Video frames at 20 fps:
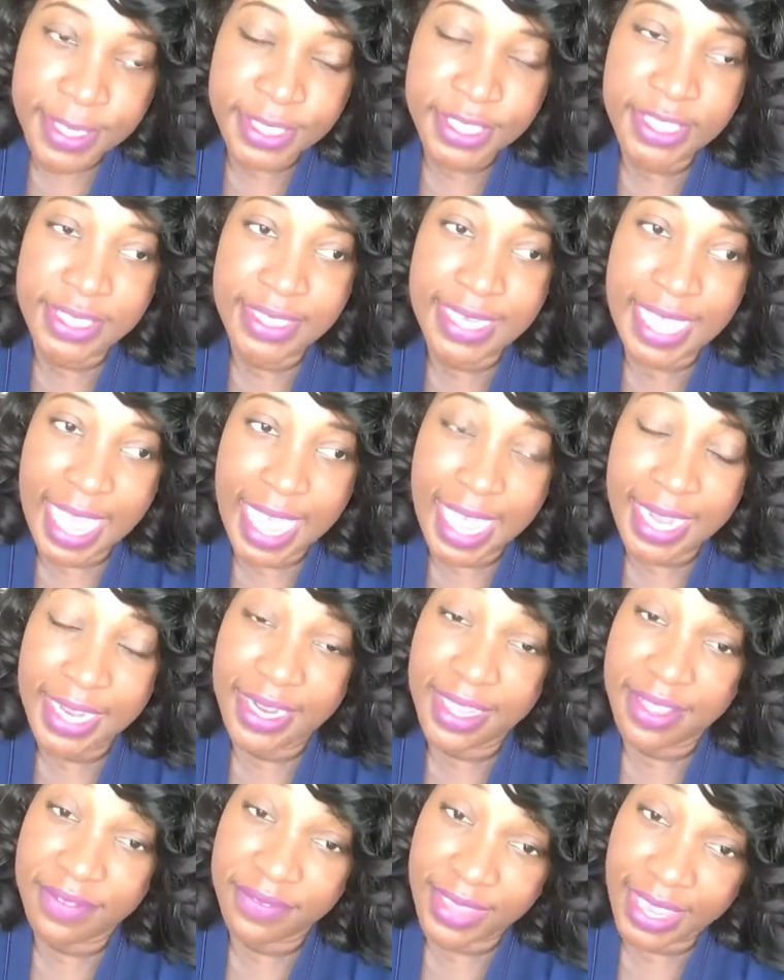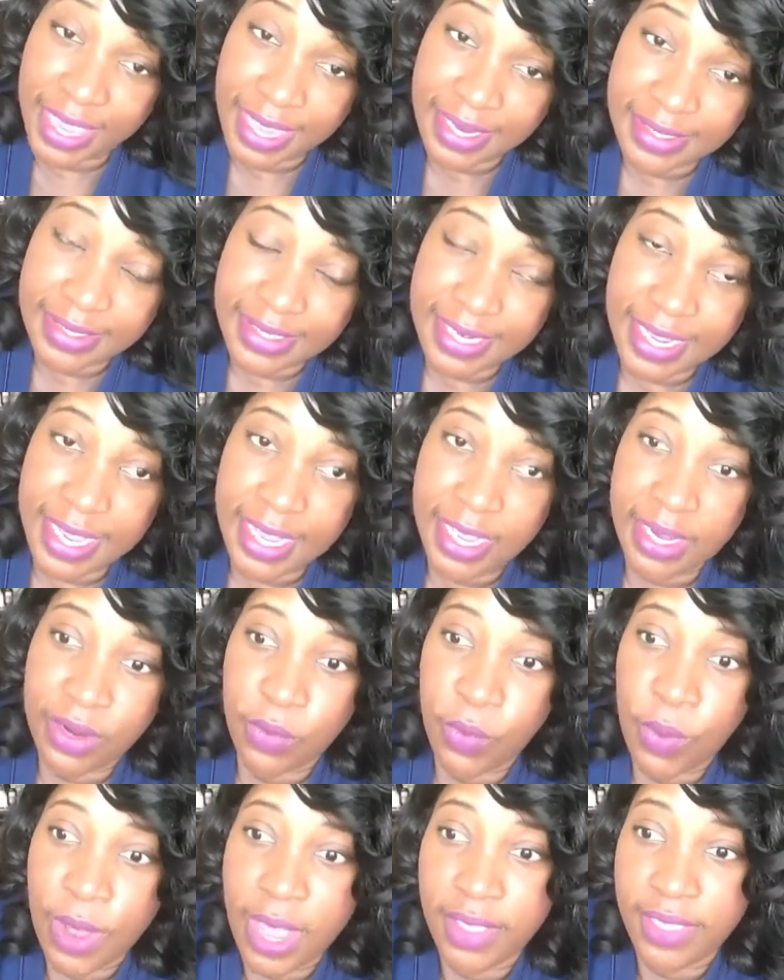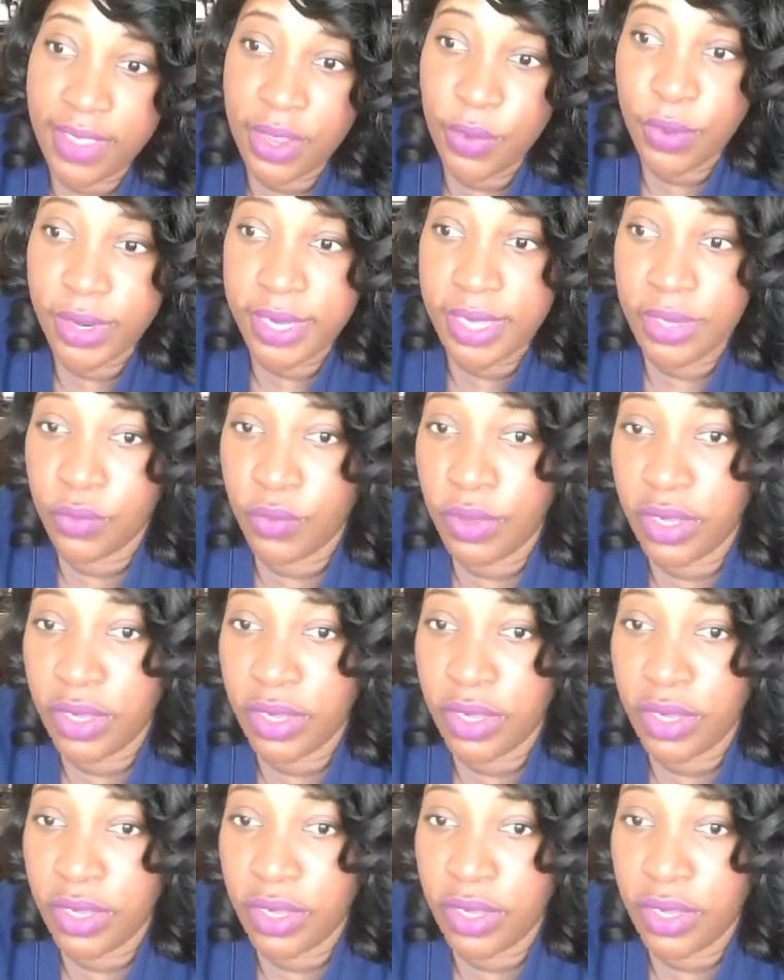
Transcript: She died in Afghanistan while they were in